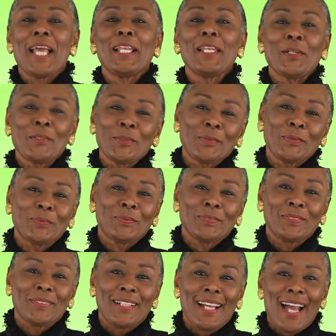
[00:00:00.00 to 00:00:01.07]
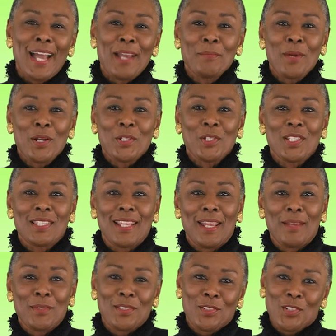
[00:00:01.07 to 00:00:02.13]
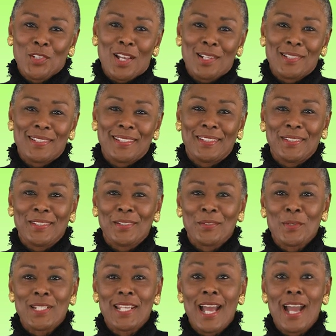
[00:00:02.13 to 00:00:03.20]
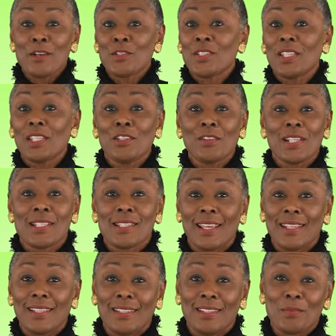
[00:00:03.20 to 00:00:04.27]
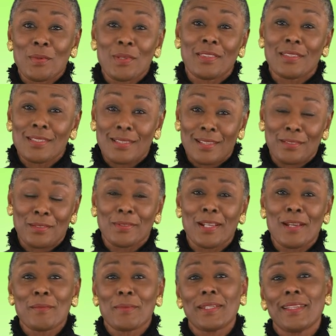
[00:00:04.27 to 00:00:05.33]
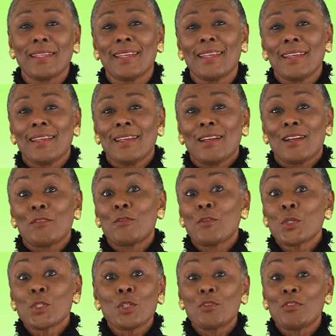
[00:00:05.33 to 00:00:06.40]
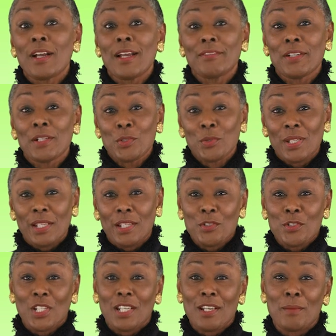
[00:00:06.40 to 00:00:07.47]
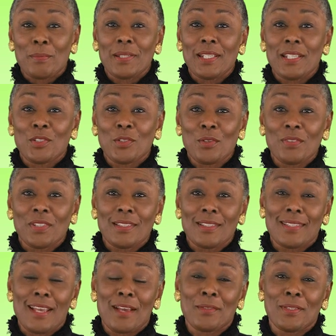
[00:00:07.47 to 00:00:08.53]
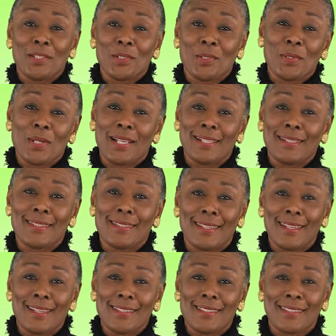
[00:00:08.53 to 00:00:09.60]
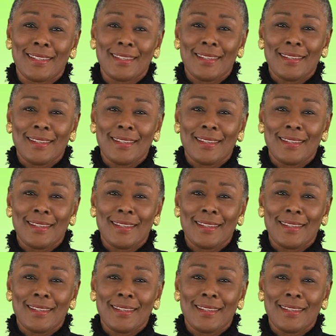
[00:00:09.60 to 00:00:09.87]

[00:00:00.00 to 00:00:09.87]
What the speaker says: Hello, I'm Marsha Johnson, retired senior executive with the Southern Company, a Fortune 500 energy company serving the Southeast United States.